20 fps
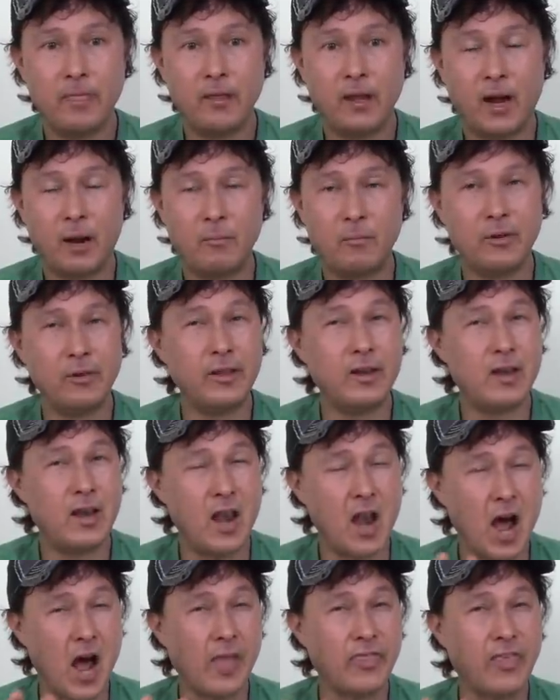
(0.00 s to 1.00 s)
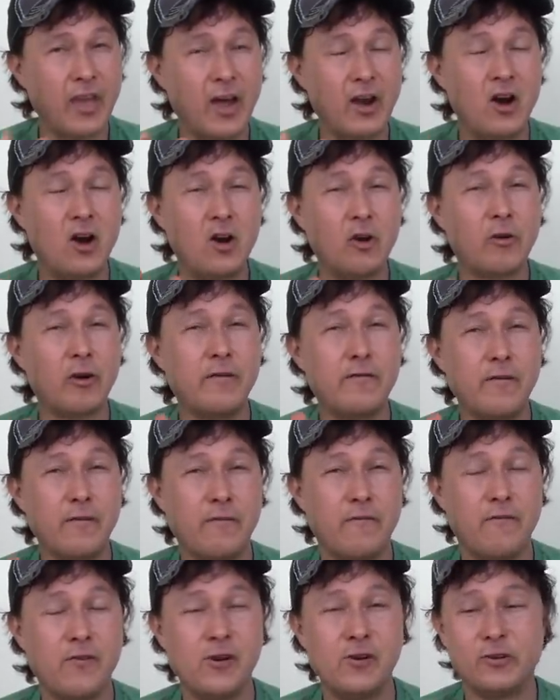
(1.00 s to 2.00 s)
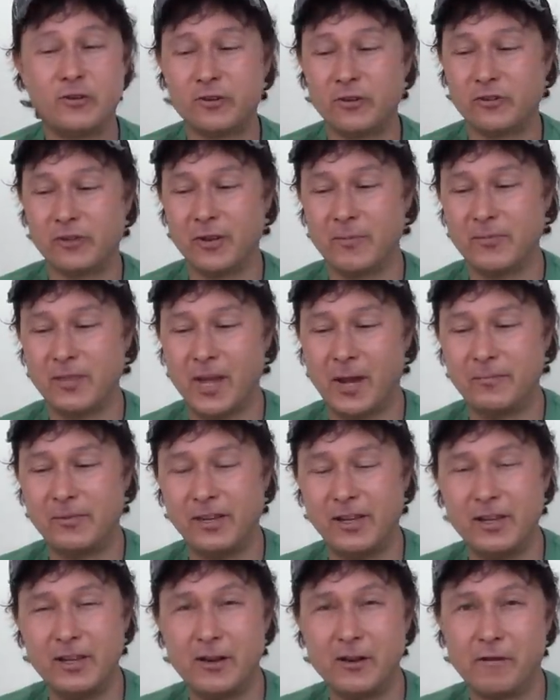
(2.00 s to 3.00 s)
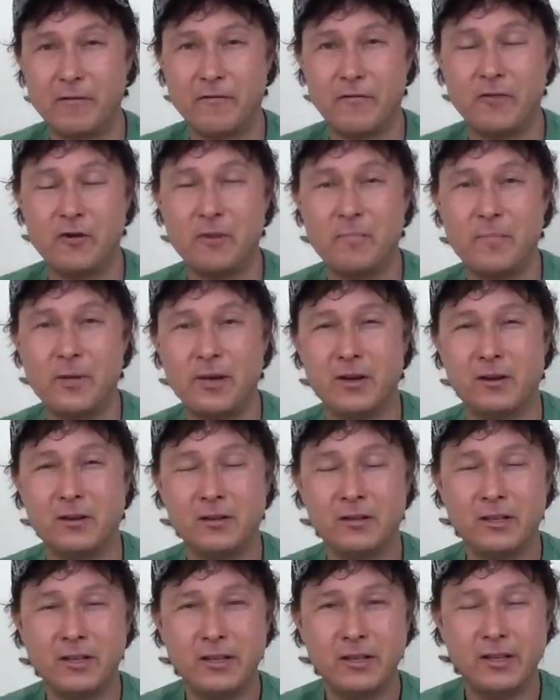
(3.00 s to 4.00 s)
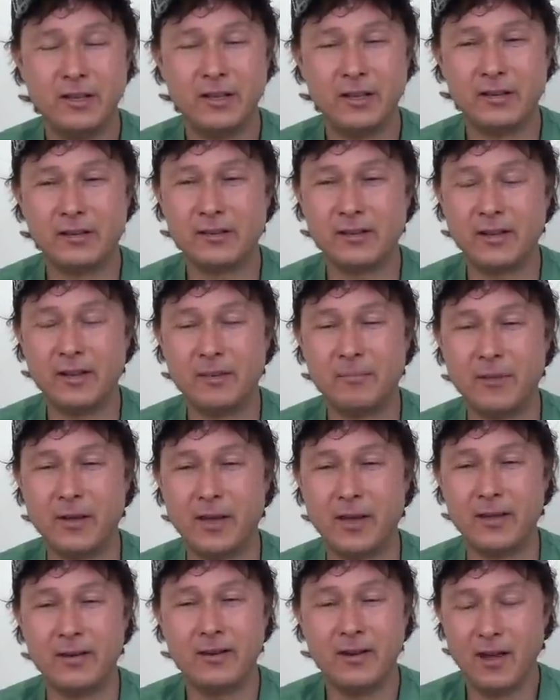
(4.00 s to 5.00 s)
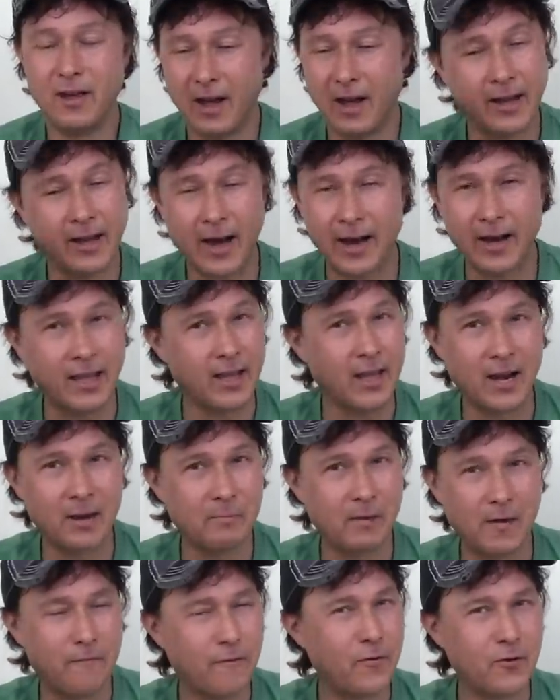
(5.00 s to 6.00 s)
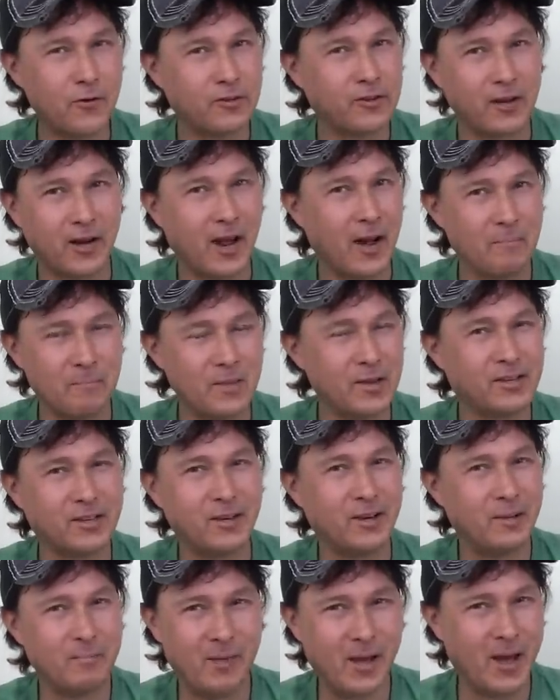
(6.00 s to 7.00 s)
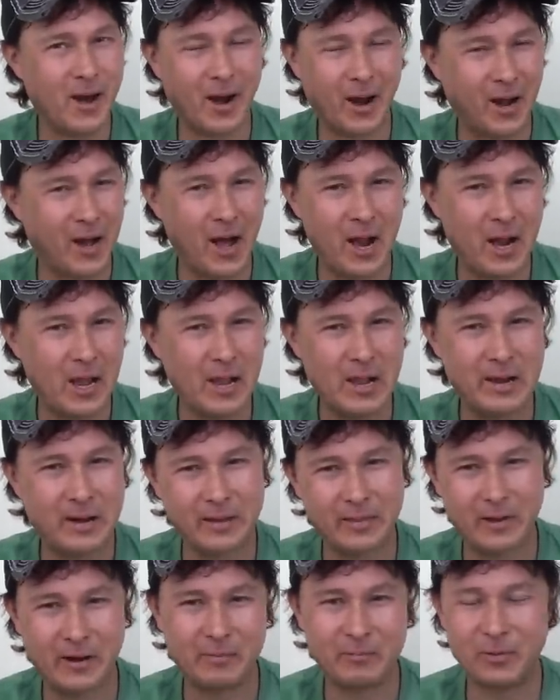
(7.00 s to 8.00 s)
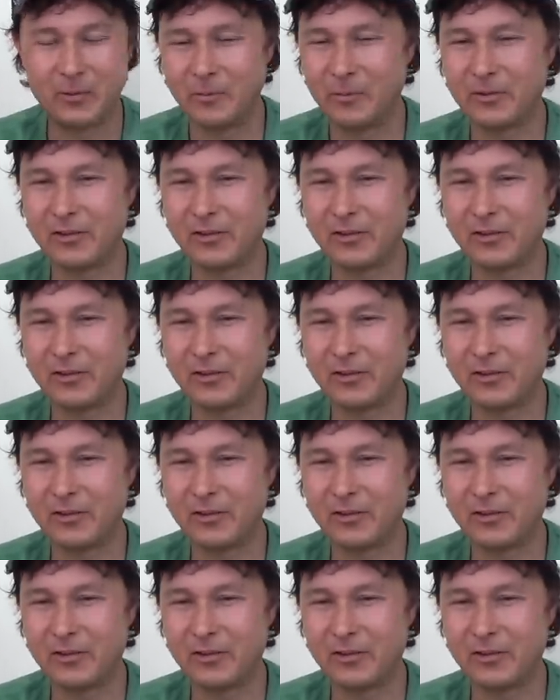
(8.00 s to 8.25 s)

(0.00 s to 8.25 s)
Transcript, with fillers: I'm really not that hungry for fruit. So sometimes eating a fruit meal, it's like, man, I got to get in my fruit today. I'm missing it, man. I got to eat it. And then I'm almost